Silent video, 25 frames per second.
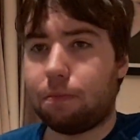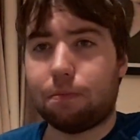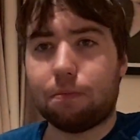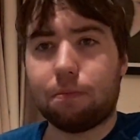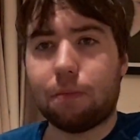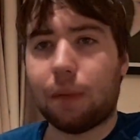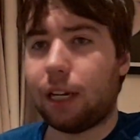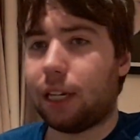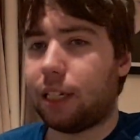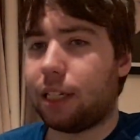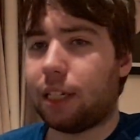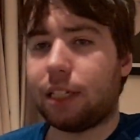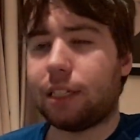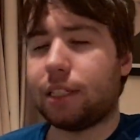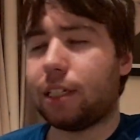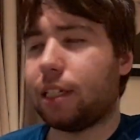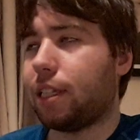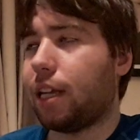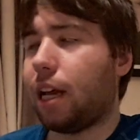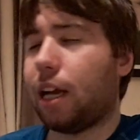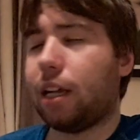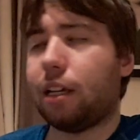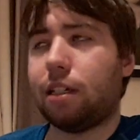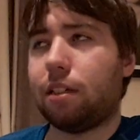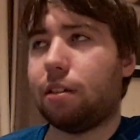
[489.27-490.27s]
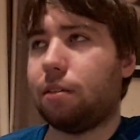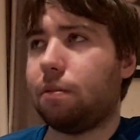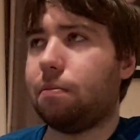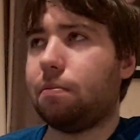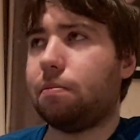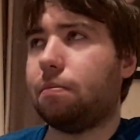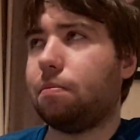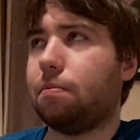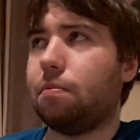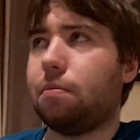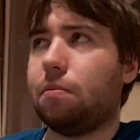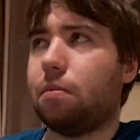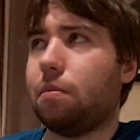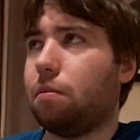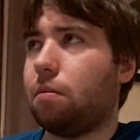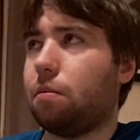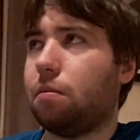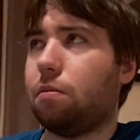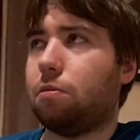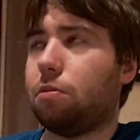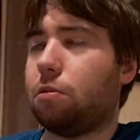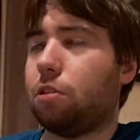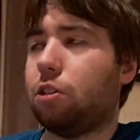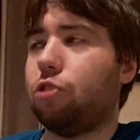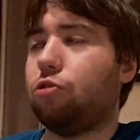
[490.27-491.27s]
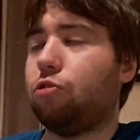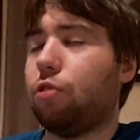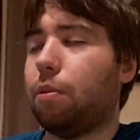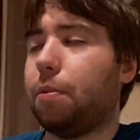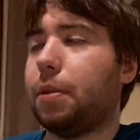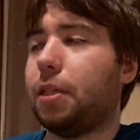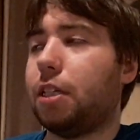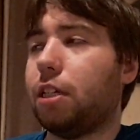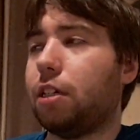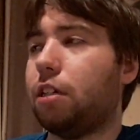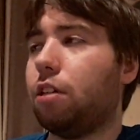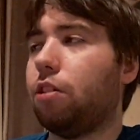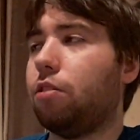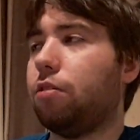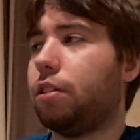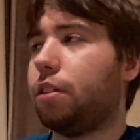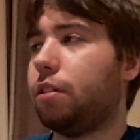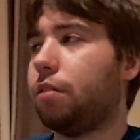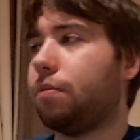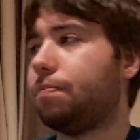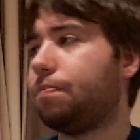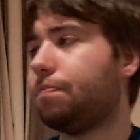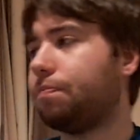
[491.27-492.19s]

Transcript: Many things like that contributed to it.